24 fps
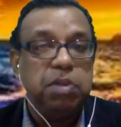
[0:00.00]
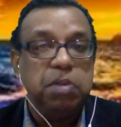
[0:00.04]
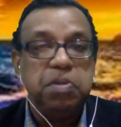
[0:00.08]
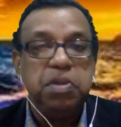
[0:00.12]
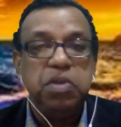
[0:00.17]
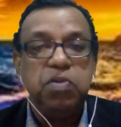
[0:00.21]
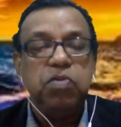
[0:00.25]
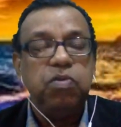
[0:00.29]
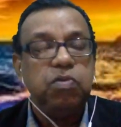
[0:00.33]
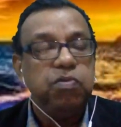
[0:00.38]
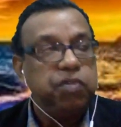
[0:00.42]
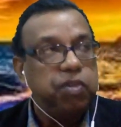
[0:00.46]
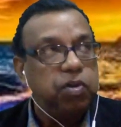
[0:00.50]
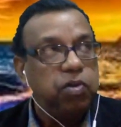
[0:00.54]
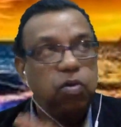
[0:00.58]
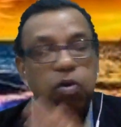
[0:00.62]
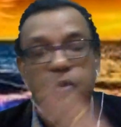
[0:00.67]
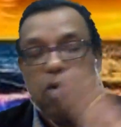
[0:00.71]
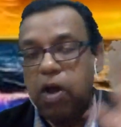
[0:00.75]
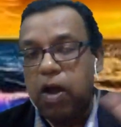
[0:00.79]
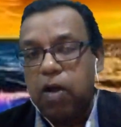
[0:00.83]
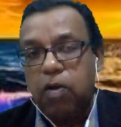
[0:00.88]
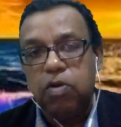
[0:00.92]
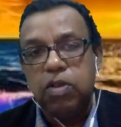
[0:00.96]
maybe you you
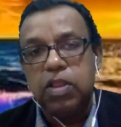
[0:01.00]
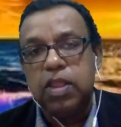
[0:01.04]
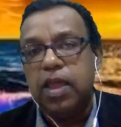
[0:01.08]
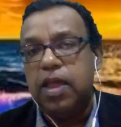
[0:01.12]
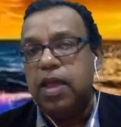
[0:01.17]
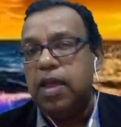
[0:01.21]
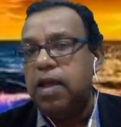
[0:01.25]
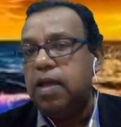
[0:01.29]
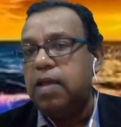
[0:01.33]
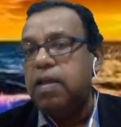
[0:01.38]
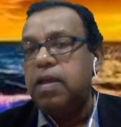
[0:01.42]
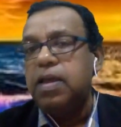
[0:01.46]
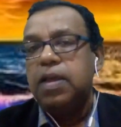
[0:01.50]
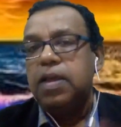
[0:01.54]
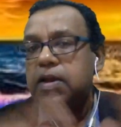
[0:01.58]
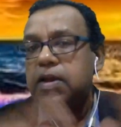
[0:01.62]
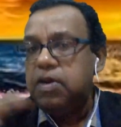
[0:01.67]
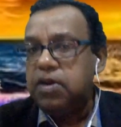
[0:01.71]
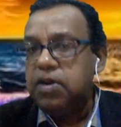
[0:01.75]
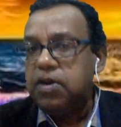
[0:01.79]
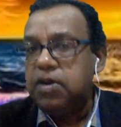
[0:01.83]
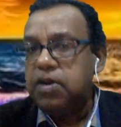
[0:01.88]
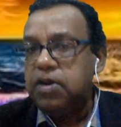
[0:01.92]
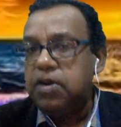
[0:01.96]
go out there
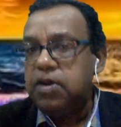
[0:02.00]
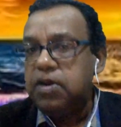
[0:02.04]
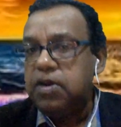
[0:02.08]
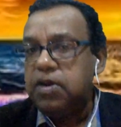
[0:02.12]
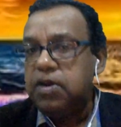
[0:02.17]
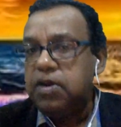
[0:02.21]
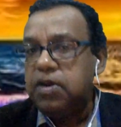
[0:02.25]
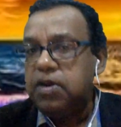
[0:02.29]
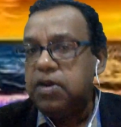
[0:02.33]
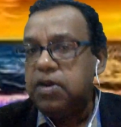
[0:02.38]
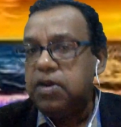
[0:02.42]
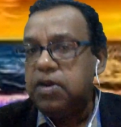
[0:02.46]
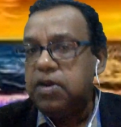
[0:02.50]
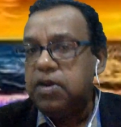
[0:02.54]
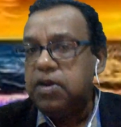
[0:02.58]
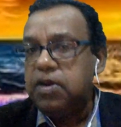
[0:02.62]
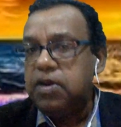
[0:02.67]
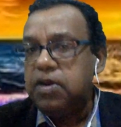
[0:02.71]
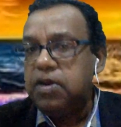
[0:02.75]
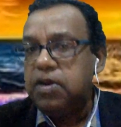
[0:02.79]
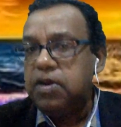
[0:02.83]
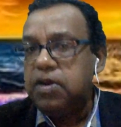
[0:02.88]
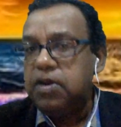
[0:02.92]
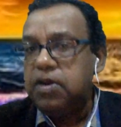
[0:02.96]
drive around travel you
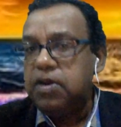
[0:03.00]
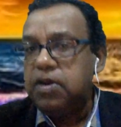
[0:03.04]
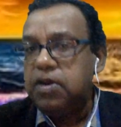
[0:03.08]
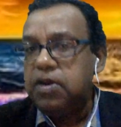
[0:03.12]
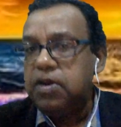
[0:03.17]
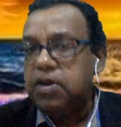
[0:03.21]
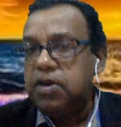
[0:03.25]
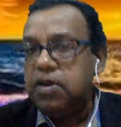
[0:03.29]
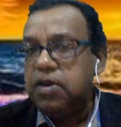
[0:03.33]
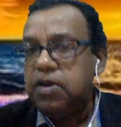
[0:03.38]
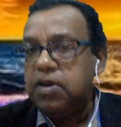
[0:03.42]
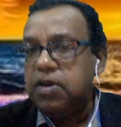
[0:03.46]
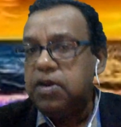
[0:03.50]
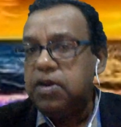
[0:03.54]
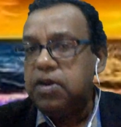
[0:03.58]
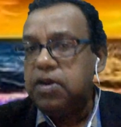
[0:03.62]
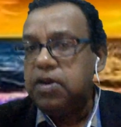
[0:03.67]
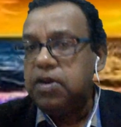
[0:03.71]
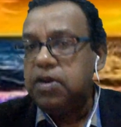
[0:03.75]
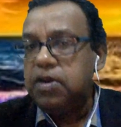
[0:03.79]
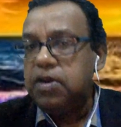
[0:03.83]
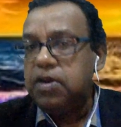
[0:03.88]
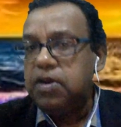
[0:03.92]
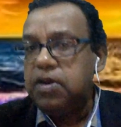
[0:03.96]
find what is your
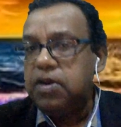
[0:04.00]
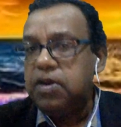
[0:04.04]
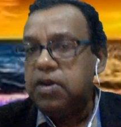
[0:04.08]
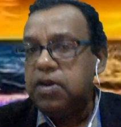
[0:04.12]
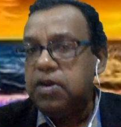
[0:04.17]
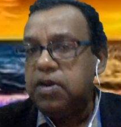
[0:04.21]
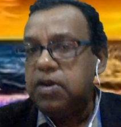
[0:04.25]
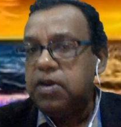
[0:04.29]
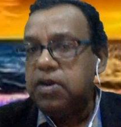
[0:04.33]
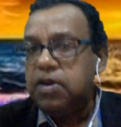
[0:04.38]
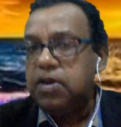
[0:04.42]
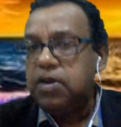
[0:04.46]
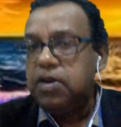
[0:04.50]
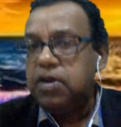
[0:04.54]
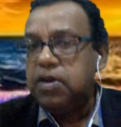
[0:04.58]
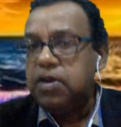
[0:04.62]
skill and talent you like